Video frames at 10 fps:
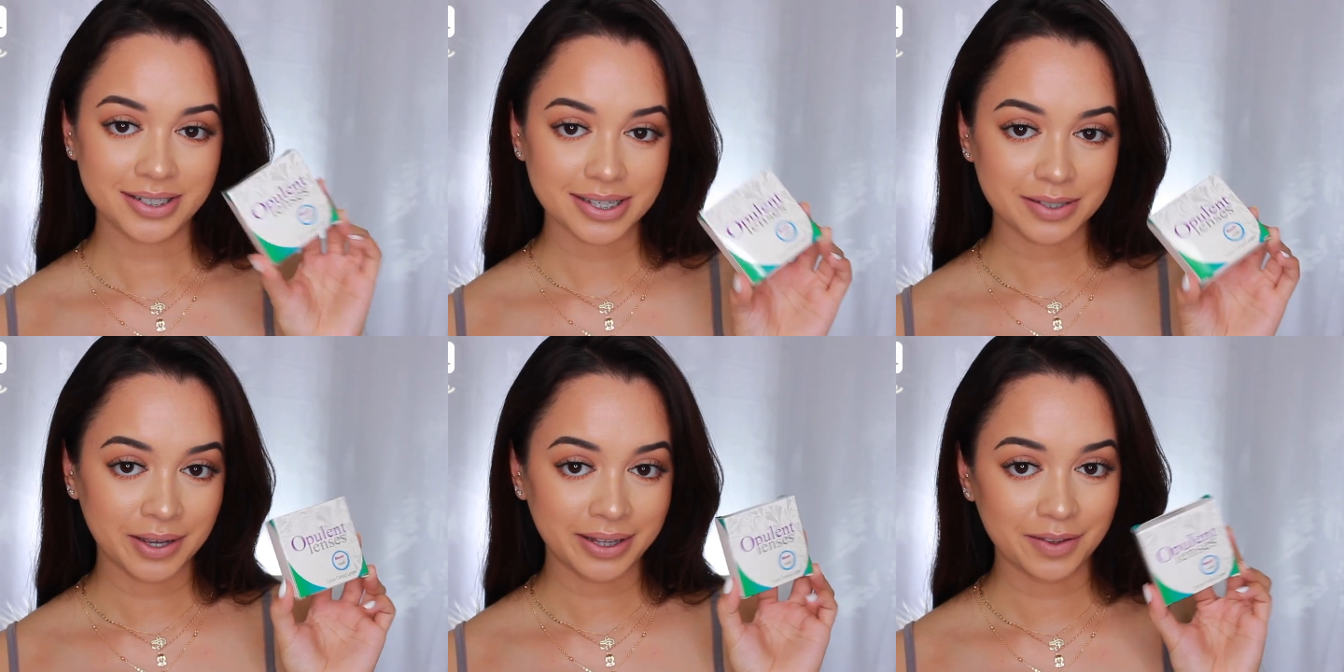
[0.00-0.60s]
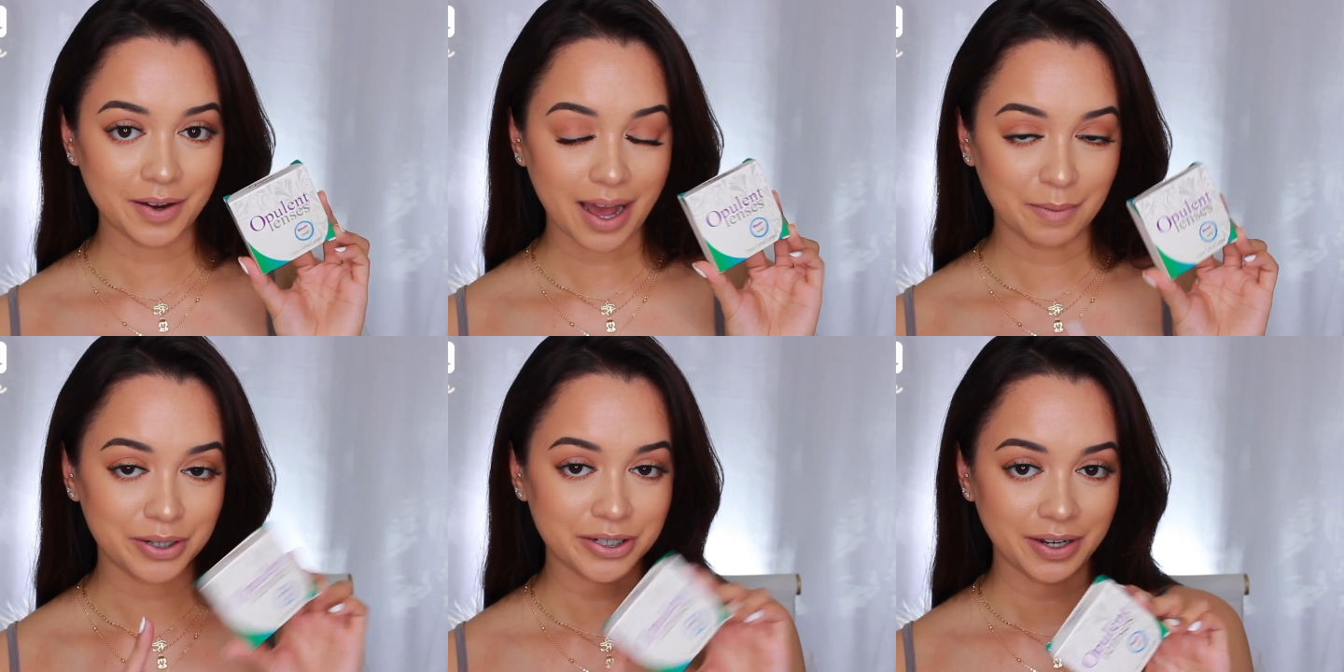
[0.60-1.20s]
Just quickly though, I
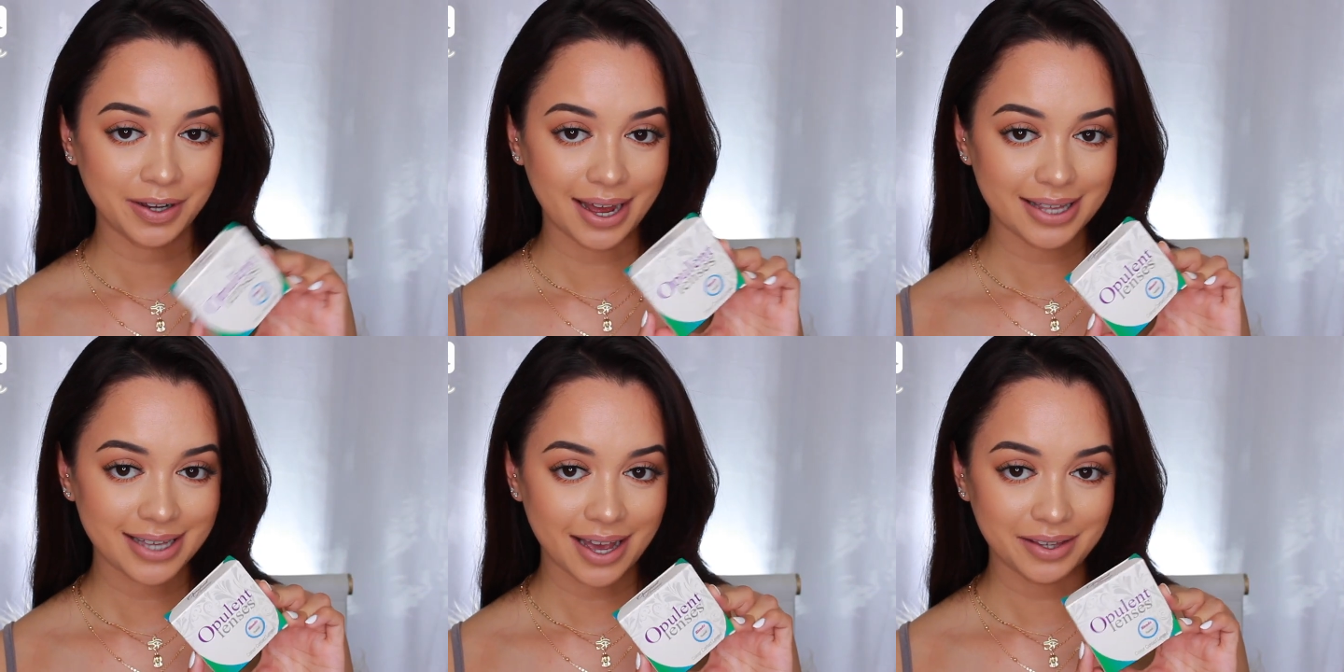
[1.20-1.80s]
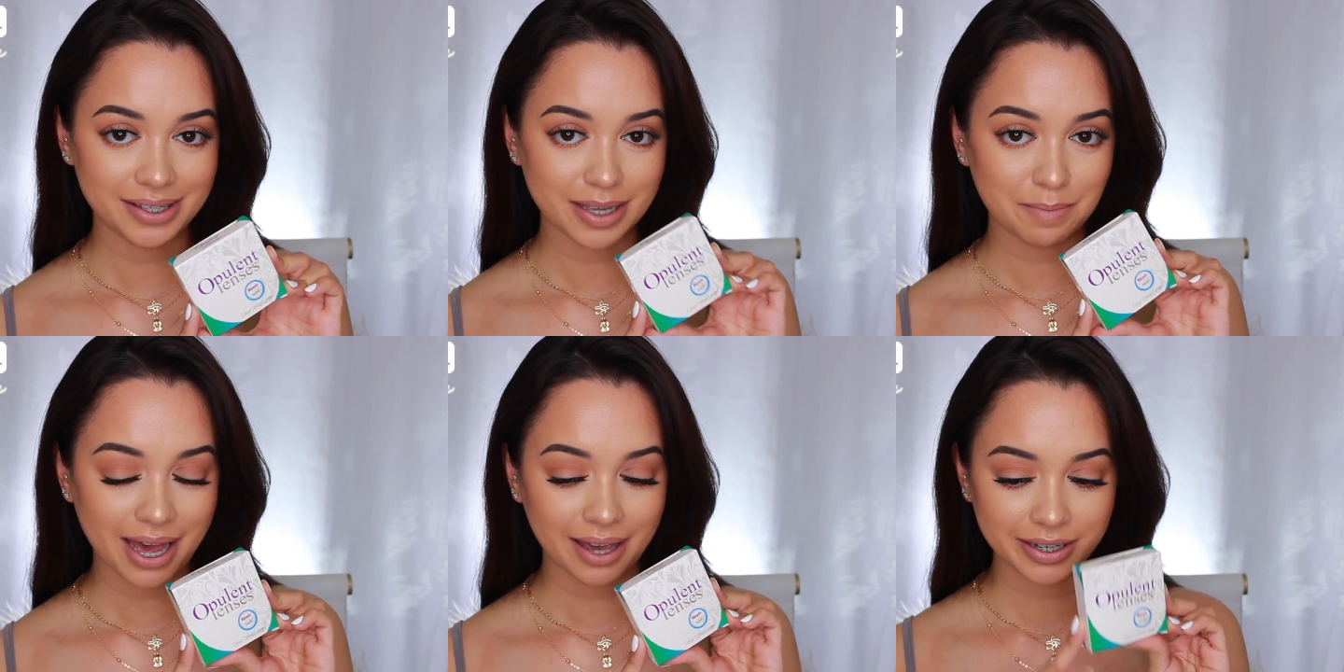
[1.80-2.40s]
want to show you guys how these are
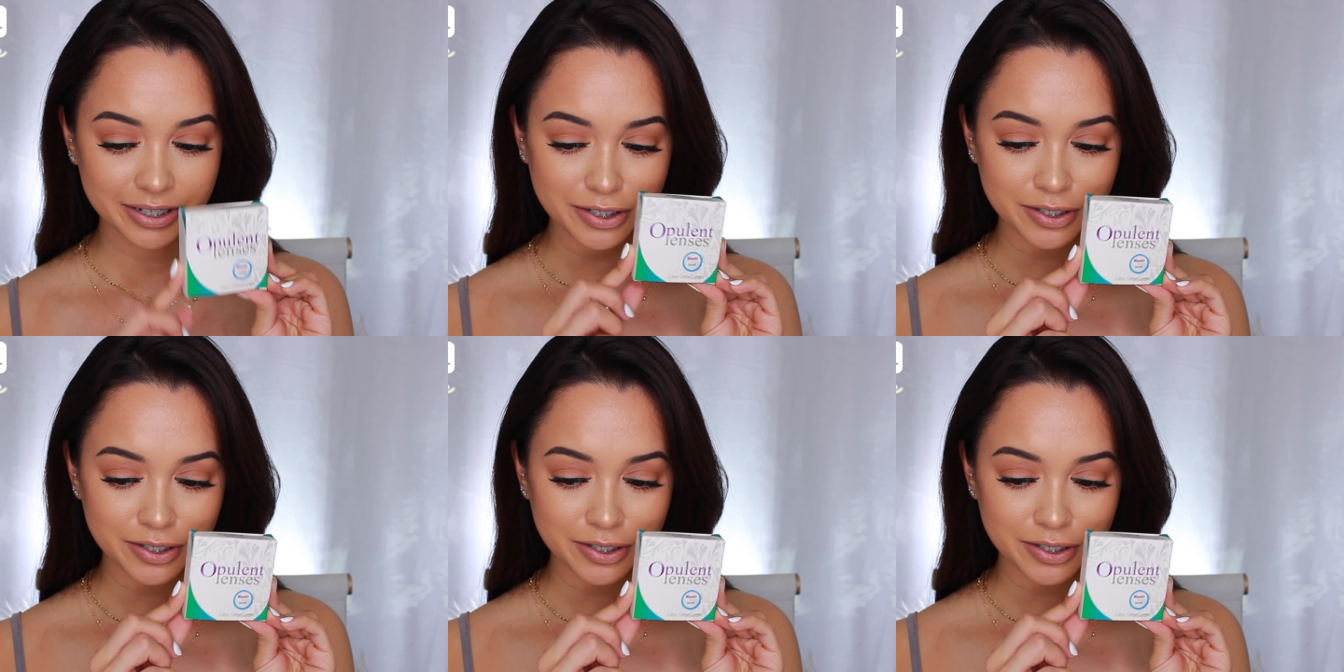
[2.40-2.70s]
packaged.